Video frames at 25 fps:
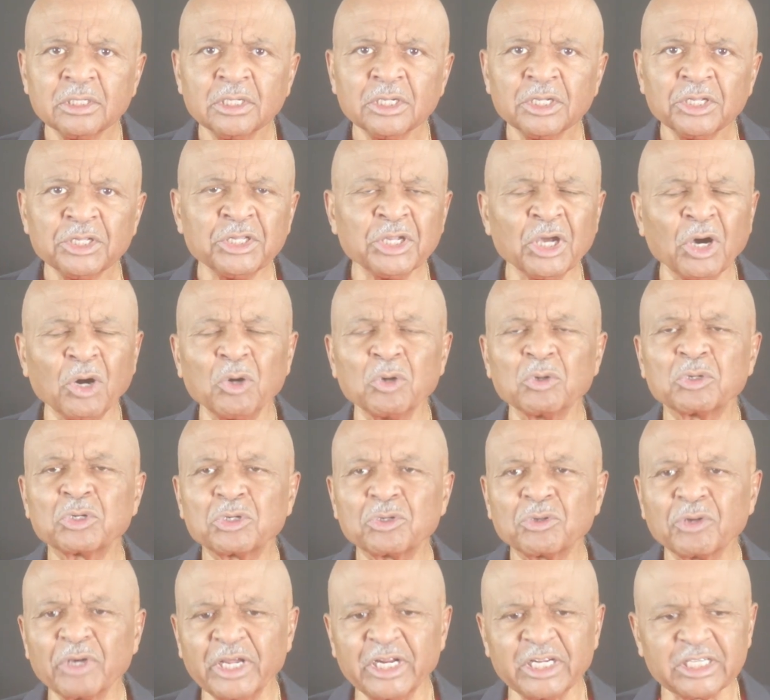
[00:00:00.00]
No
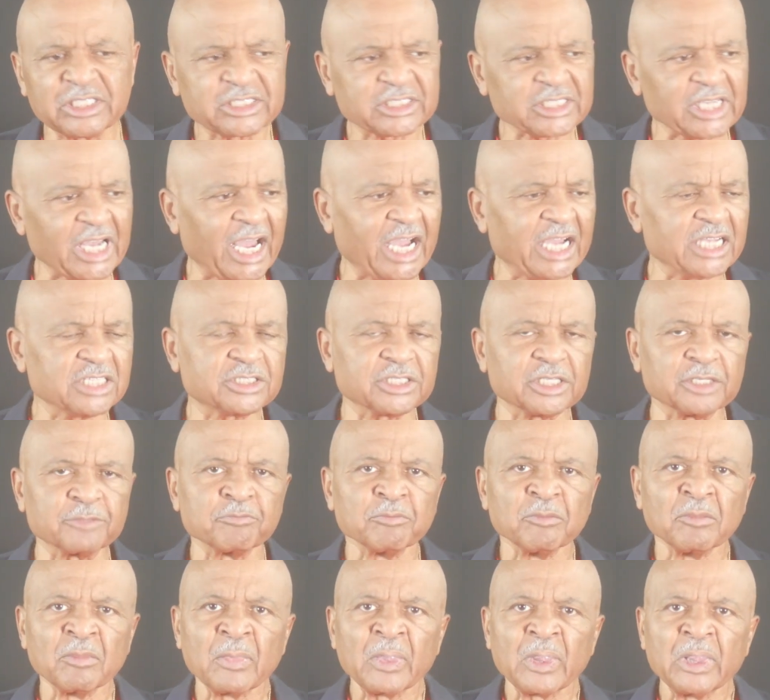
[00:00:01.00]
criticizing,
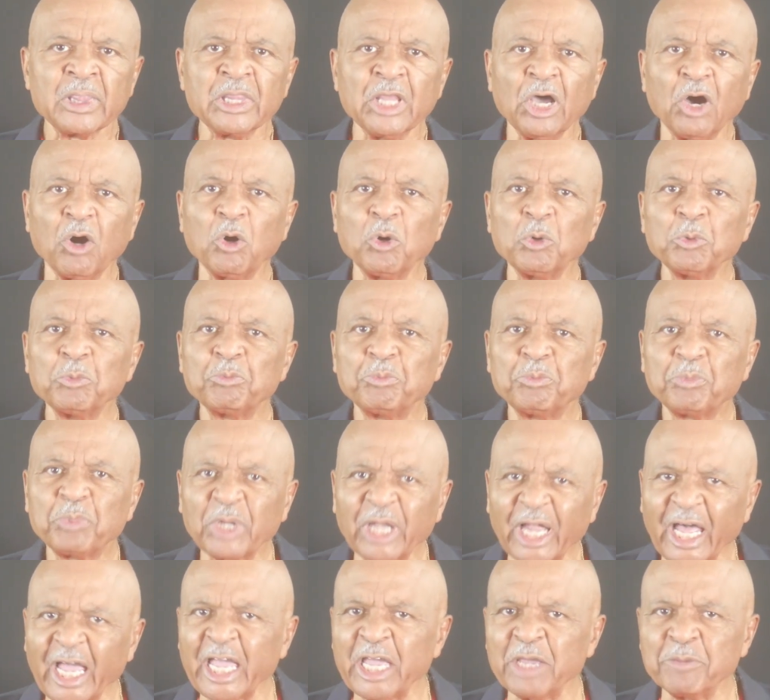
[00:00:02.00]
no
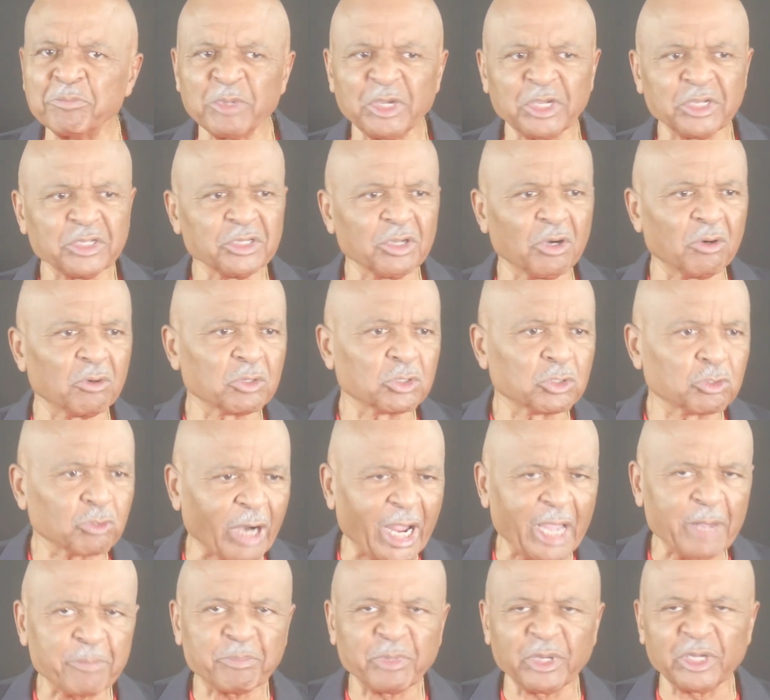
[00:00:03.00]
blaming, no
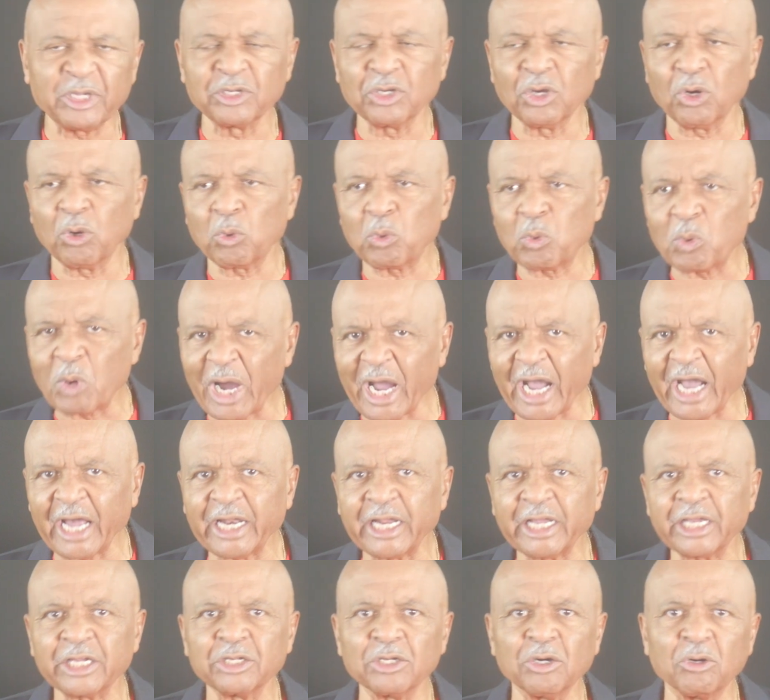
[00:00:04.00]
griping, no
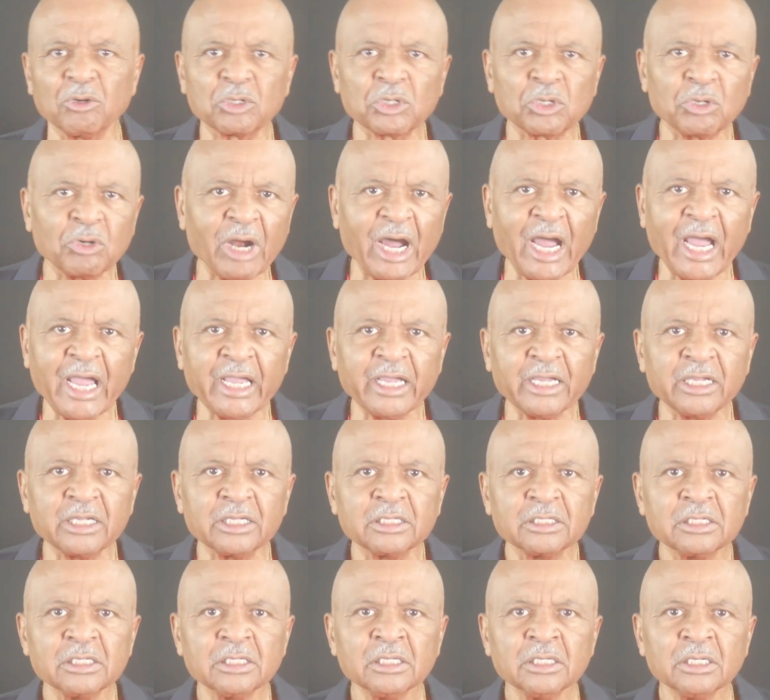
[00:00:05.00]
whining, no
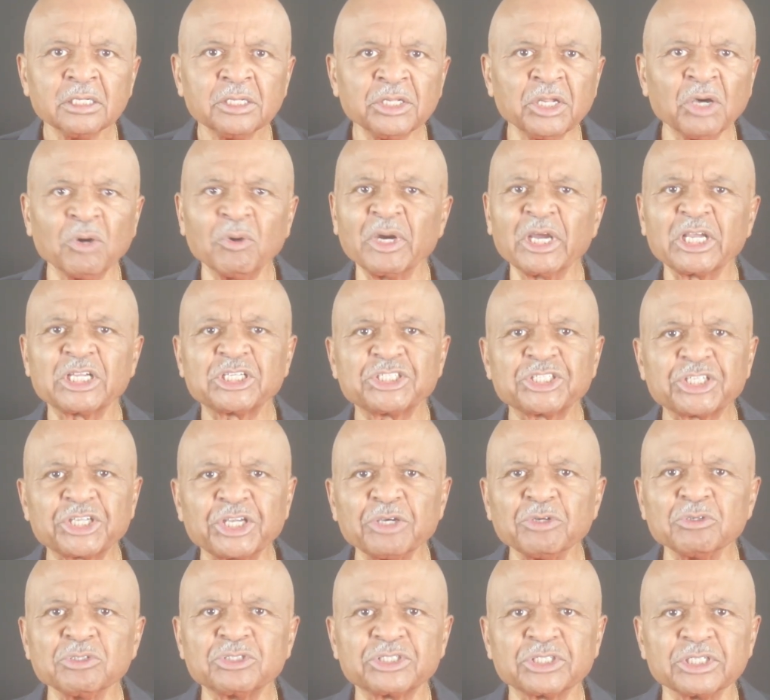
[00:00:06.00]
crying, no
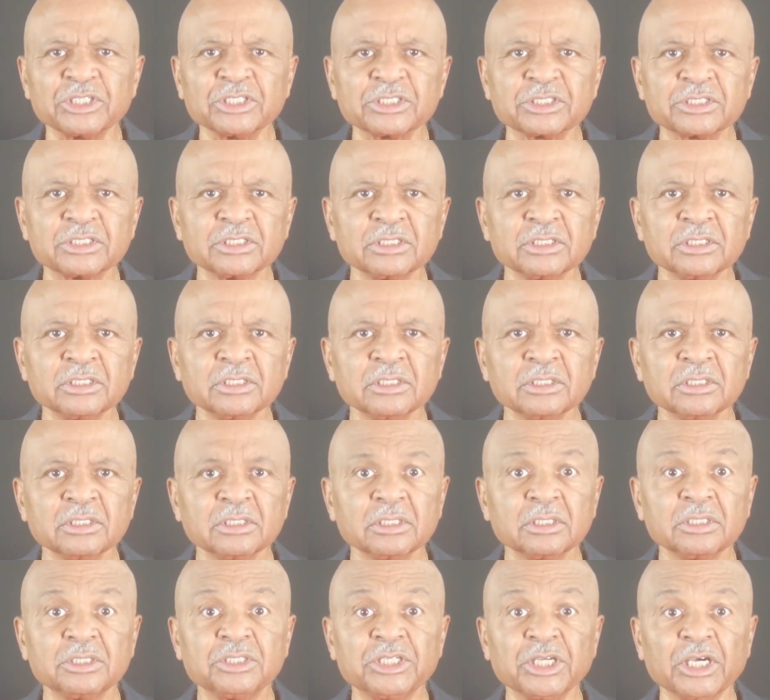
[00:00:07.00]
excuses.
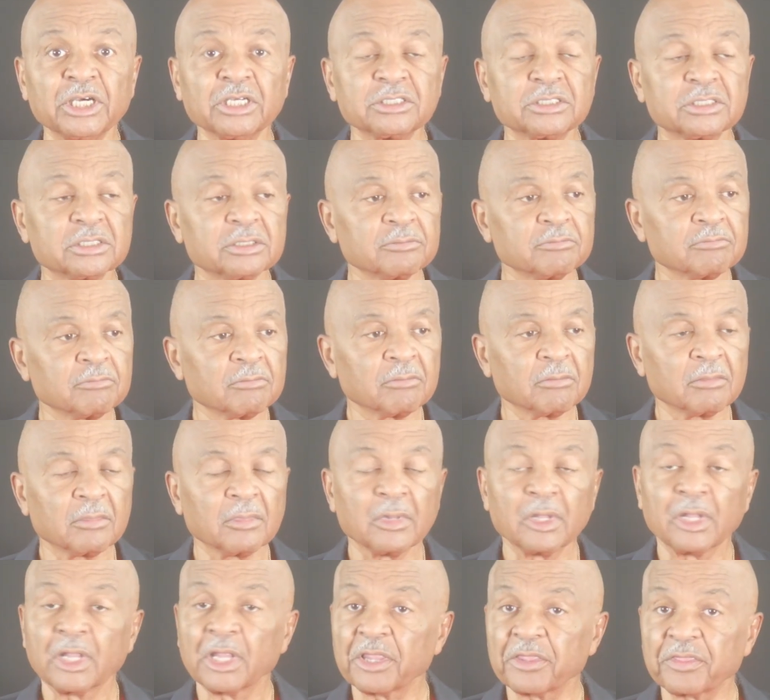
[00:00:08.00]
Just
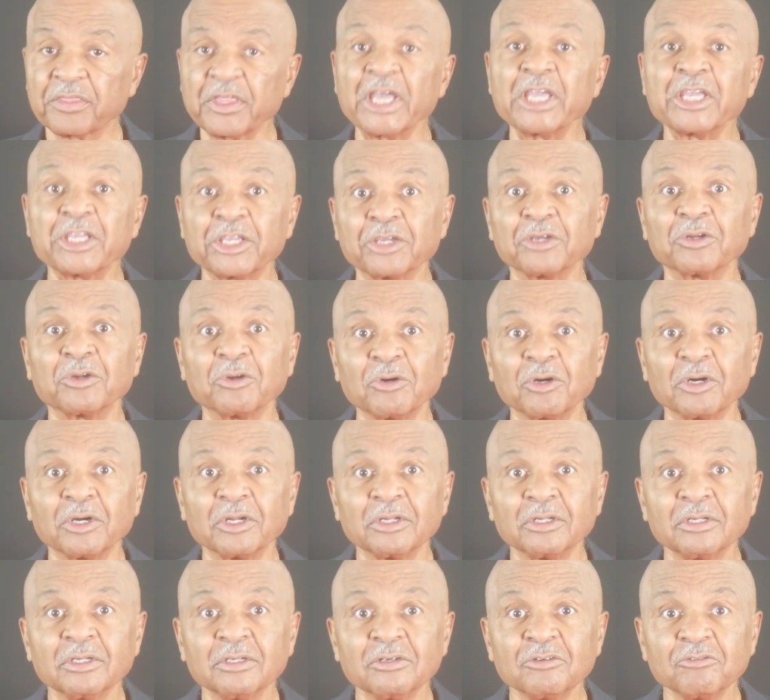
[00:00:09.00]
thank you, Lord,
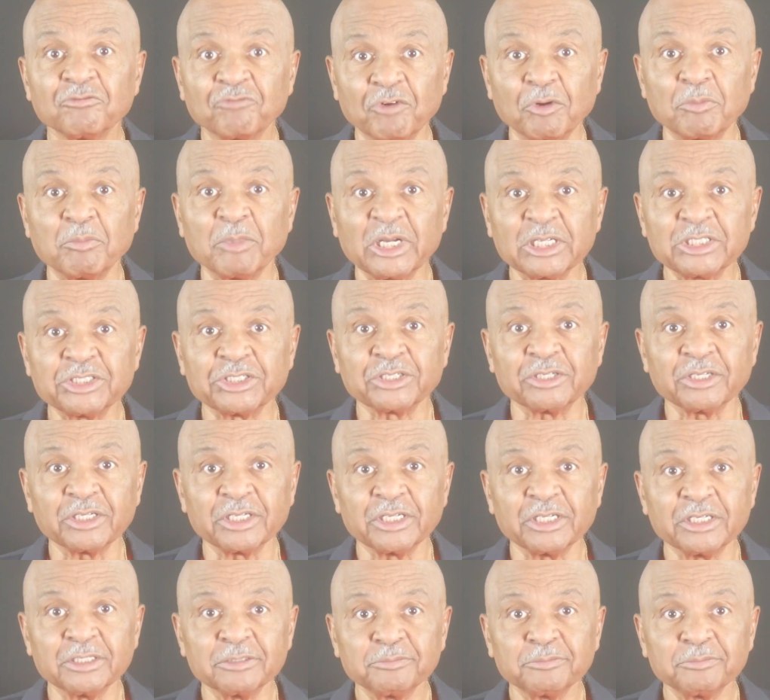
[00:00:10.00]
for my journey.